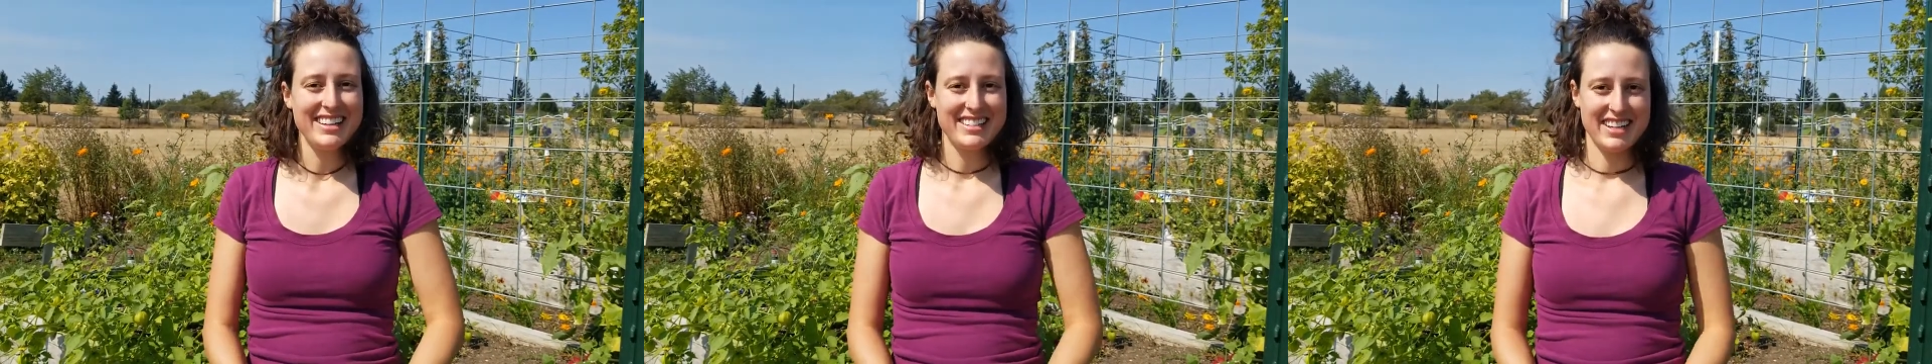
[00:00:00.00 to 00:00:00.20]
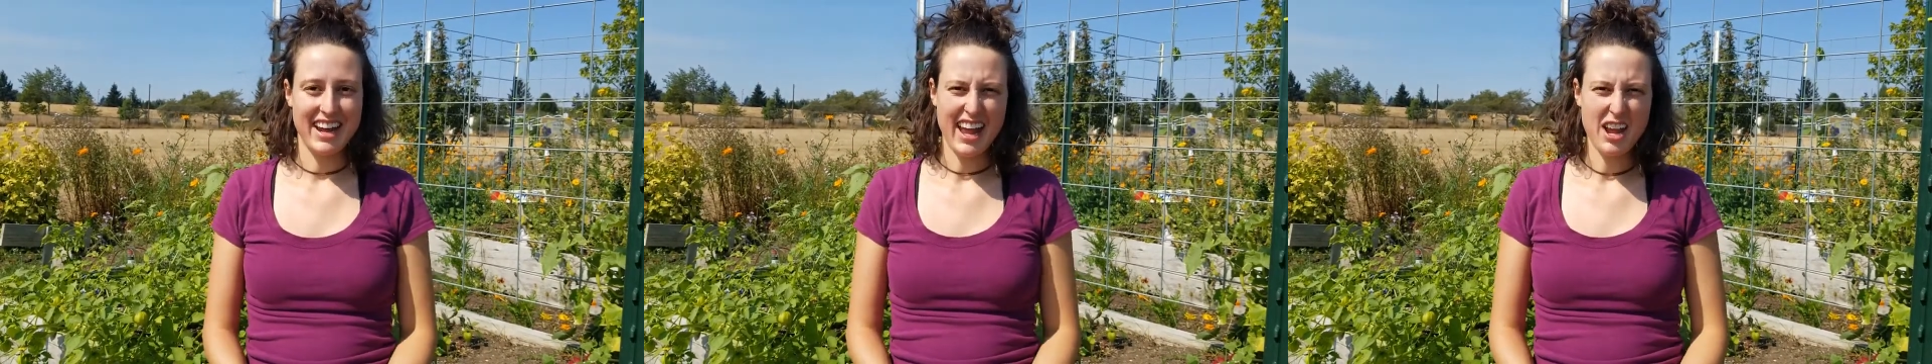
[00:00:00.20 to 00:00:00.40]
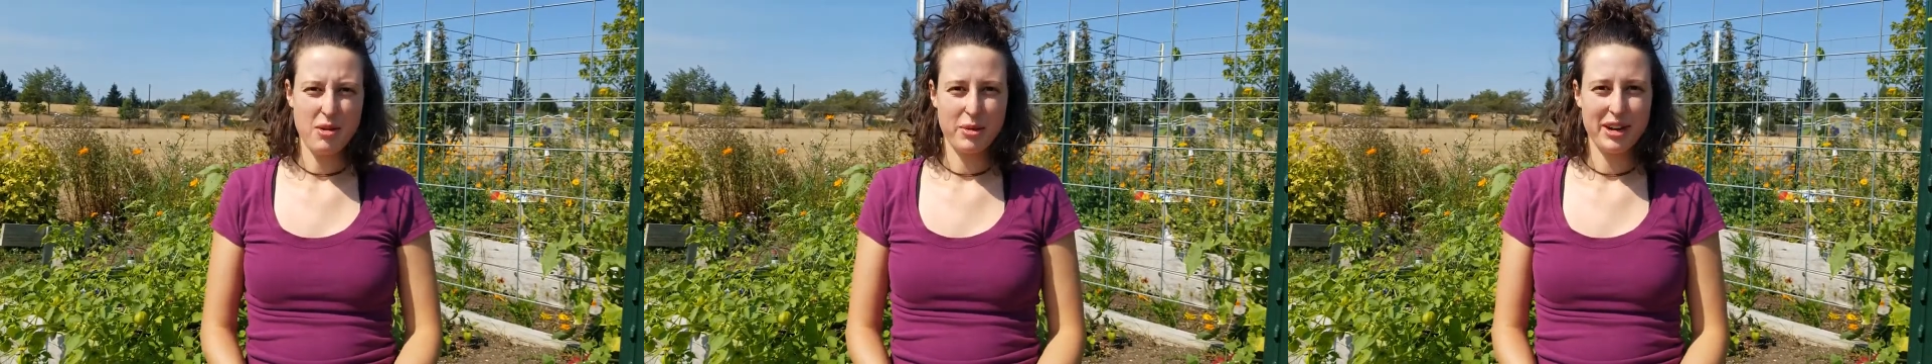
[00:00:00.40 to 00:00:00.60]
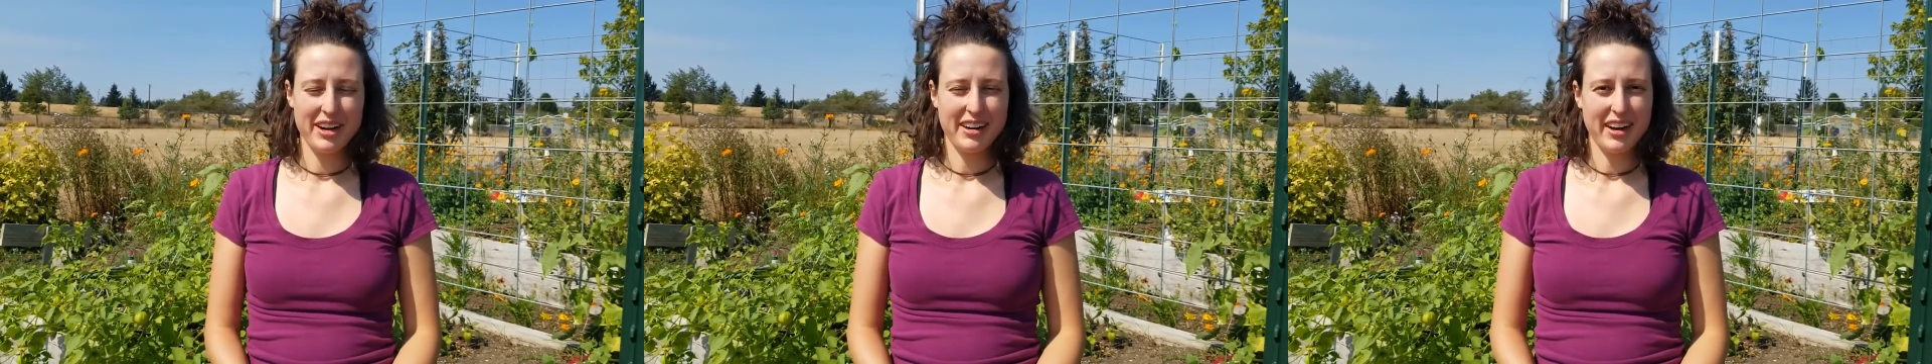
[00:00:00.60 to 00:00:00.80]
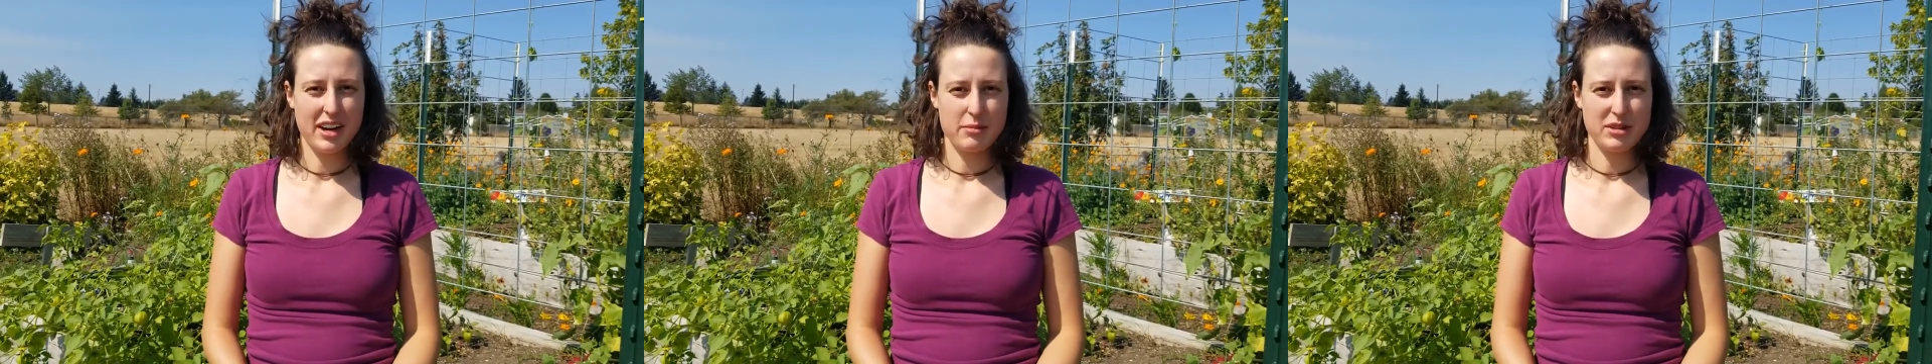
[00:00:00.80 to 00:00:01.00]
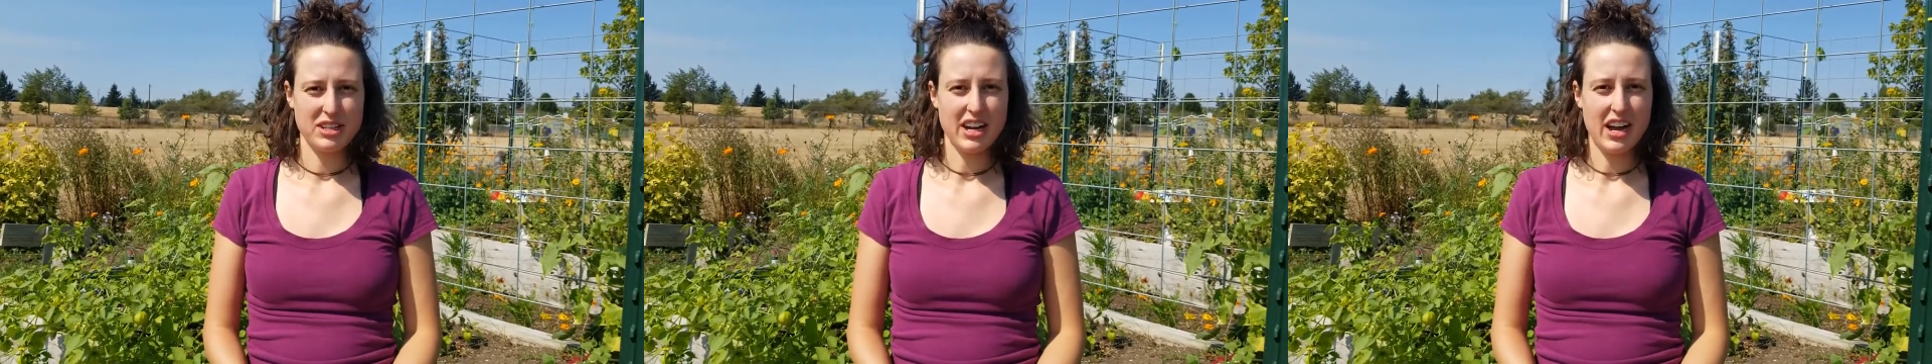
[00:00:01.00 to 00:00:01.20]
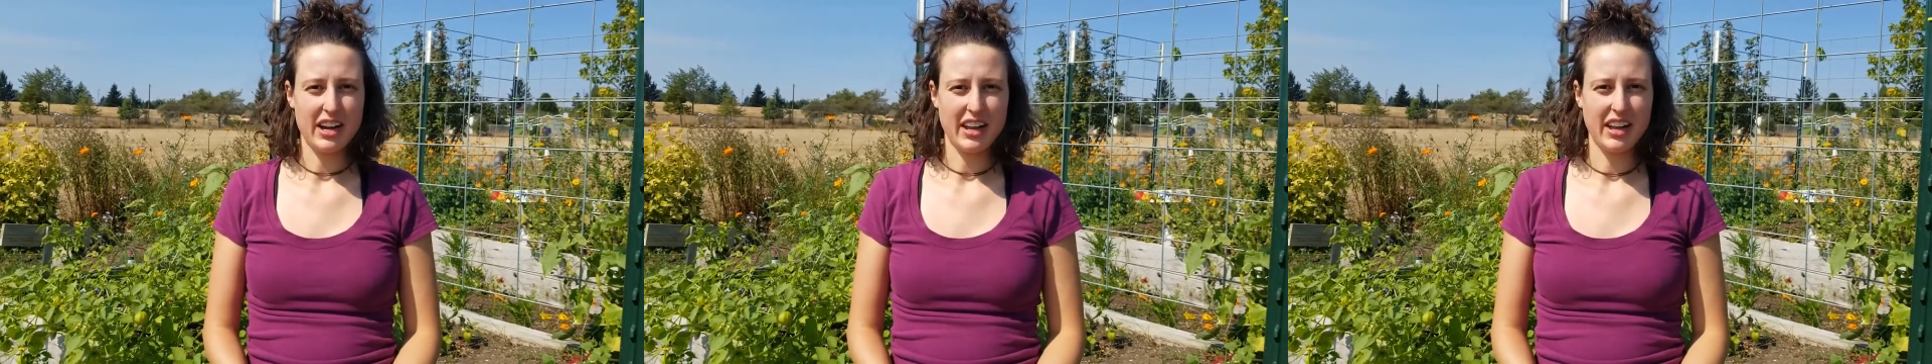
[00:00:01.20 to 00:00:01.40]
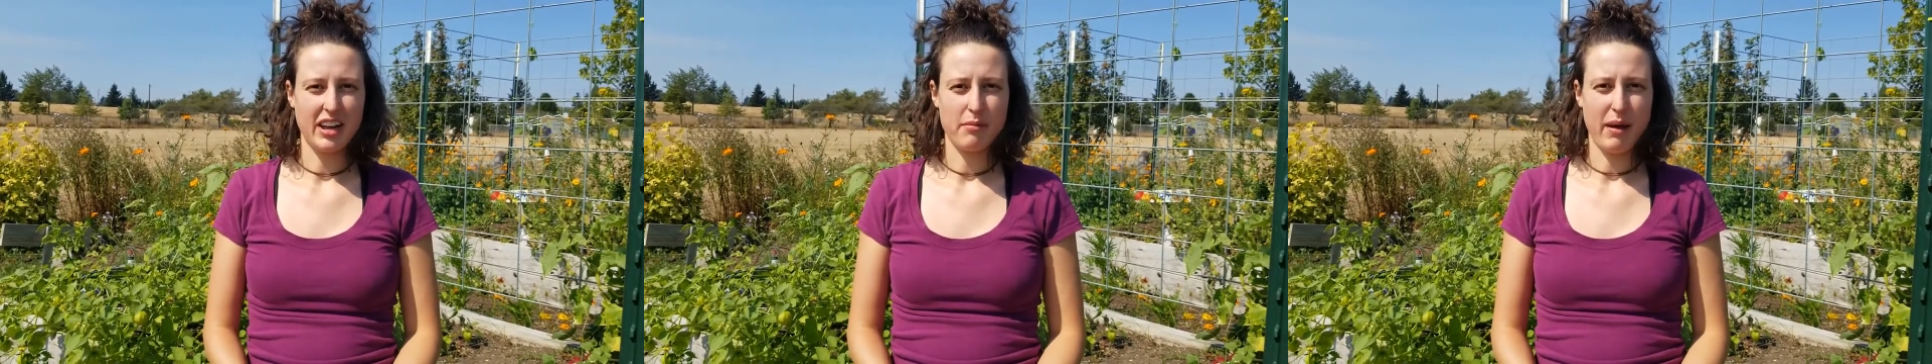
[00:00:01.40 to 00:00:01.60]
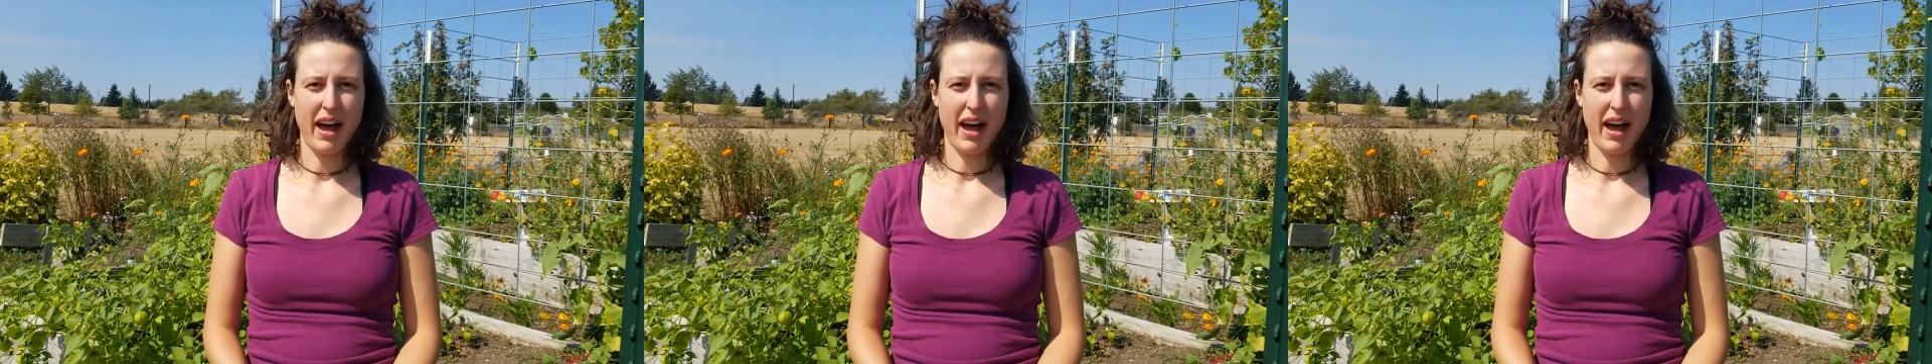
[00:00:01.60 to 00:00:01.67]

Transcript: Today we are going to be talking